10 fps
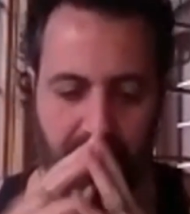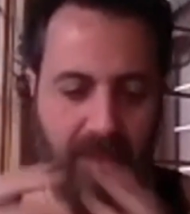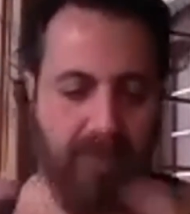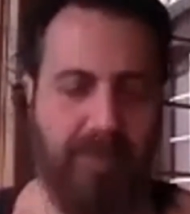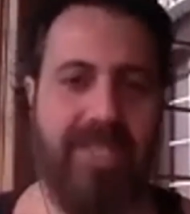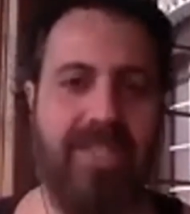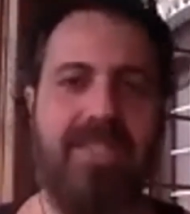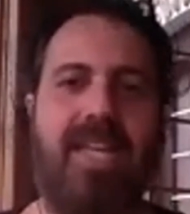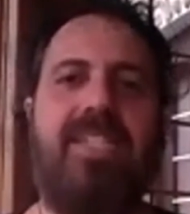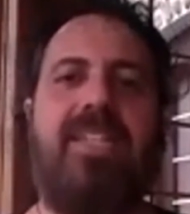because
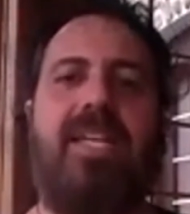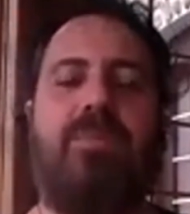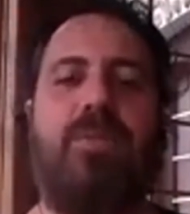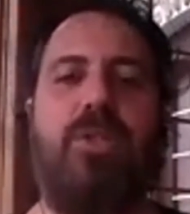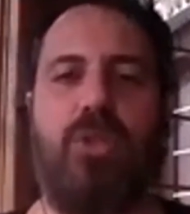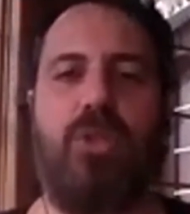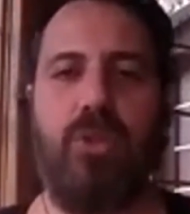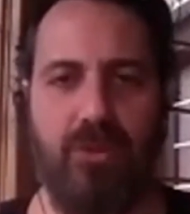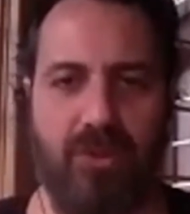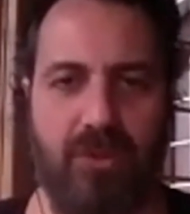anytime you choose
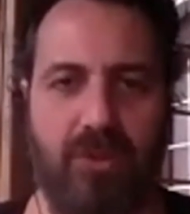to